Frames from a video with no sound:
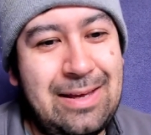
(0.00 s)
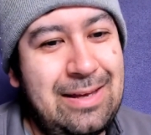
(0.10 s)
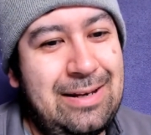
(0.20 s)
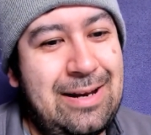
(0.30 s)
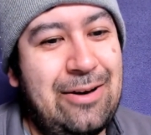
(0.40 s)

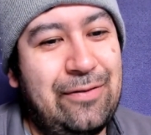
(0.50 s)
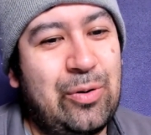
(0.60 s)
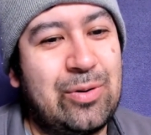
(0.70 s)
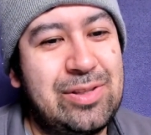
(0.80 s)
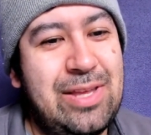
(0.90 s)
Now, of
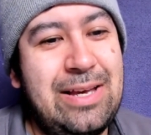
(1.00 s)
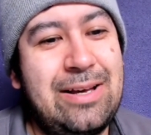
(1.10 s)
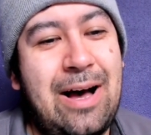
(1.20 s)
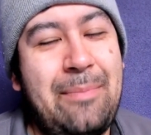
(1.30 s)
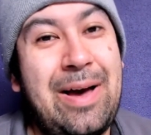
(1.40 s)
course, they
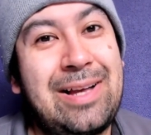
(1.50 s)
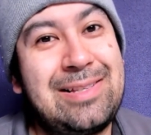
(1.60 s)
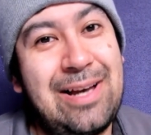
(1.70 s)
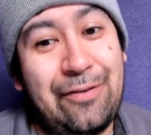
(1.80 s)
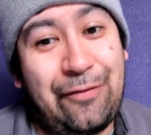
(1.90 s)
got back
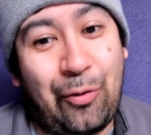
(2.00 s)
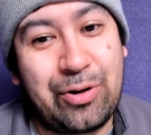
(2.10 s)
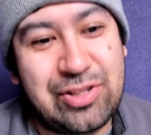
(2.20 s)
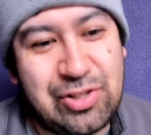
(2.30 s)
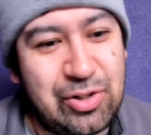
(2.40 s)
down
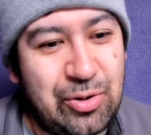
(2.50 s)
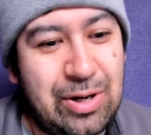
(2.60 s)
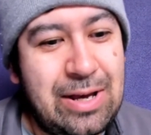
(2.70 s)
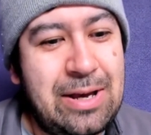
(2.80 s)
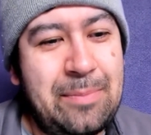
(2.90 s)
4-2,
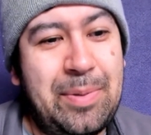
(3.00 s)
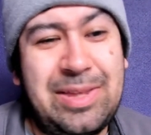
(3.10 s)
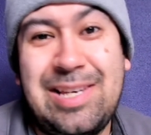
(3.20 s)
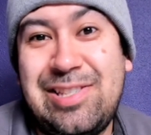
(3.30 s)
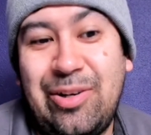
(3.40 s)
but
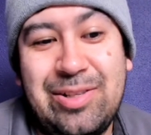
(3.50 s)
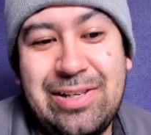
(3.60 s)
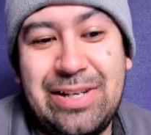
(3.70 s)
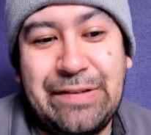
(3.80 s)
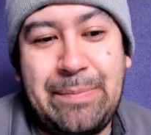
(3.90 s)
they still
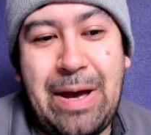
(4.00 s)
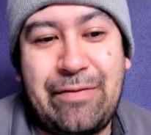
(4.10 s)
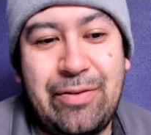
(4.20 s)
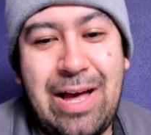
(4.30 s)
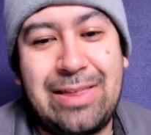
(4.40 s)
didn't give up
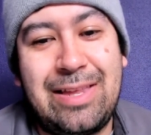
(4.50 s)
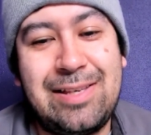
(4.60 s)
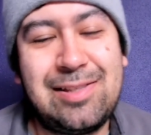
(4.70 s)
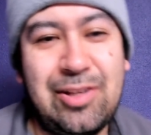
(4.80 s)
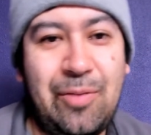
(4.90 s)
after that. They
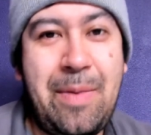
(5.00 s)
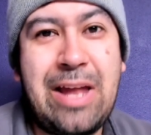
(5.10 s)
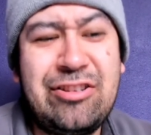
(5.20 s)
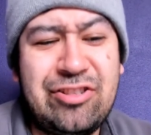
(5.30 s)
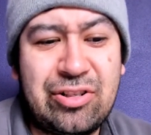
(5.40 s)
still
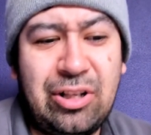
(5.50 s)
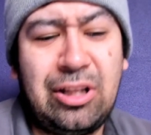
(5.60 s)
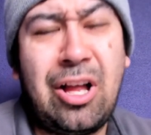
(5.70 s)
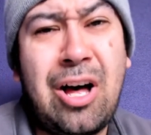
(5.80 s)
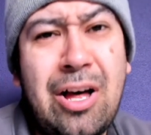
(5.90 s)
managed to
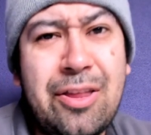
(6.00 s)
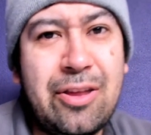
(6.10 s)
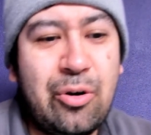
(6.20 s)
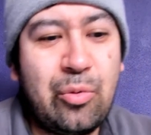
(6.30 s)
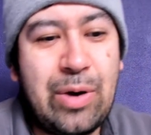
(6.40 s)
claw
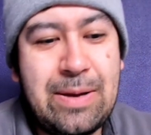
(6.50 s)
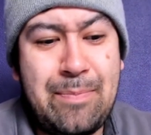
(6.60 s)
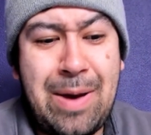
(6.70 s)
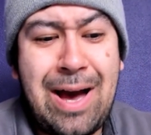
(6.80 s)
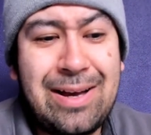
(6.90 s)
their way
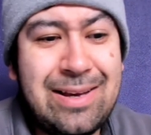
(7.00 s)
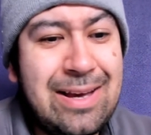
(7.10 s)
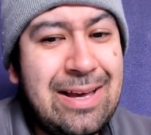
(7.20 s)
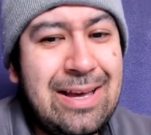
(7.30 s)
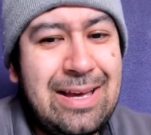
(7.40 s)
back
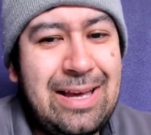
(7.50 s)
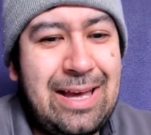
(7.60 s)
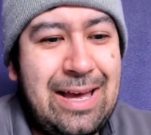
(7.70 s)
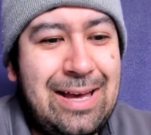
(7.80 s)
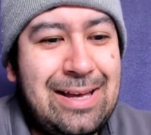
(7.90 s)

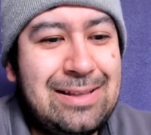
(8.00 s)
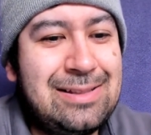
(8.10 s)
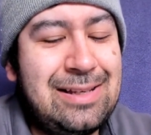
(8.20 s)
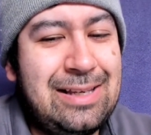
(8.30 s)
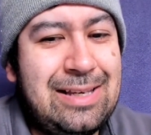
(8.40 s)

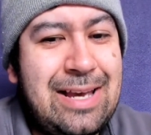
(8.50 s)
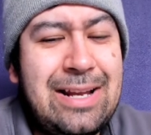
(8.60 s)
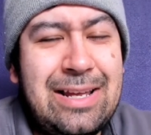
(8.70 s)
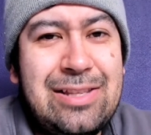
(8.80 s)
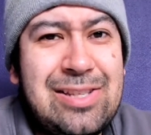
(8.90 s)
and
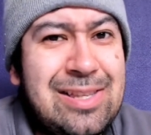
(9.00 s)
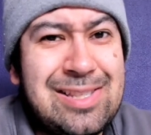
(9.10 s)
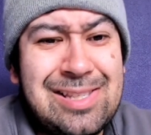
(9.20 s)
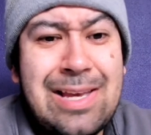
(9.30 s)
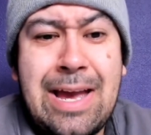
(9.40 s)
get into
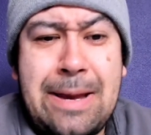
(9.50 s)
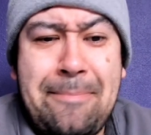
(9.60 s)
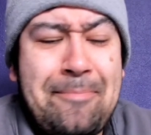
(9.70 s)
this game.